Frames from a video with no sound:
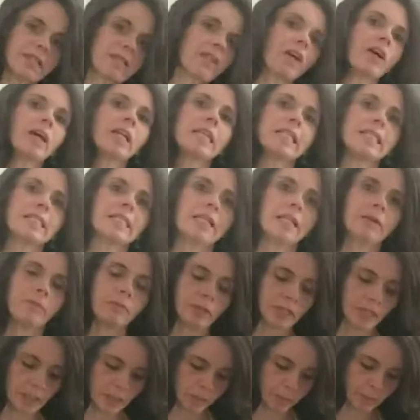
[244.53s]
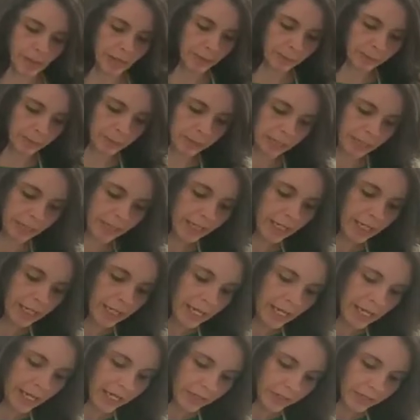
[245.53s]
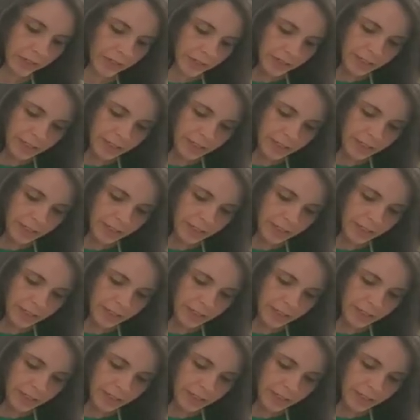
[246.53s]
not a deep dish pie plate. It's